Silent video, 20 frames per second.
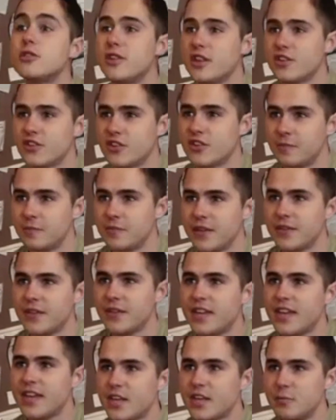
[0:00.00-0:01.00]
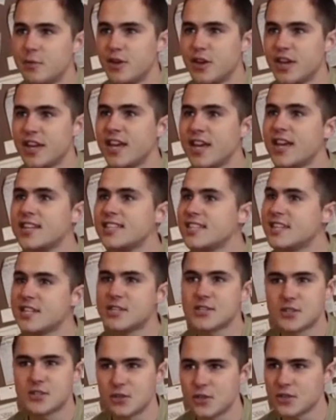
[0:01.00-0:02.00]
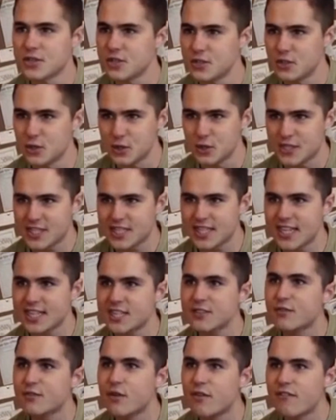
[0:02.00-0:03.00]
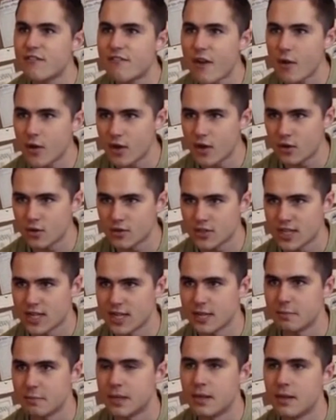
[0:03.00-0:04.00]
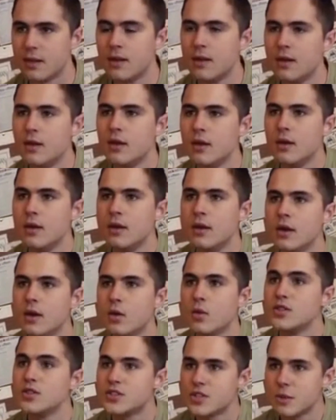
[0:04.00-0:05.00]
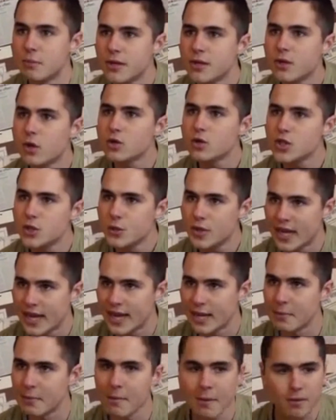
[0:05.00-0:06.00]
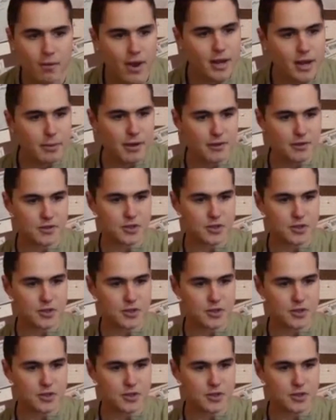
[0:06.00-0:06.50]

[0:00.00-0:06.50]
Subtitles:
tradition in the gay community, and it has stood us in good stead for a very long time. When somebody calls you a name, am I right about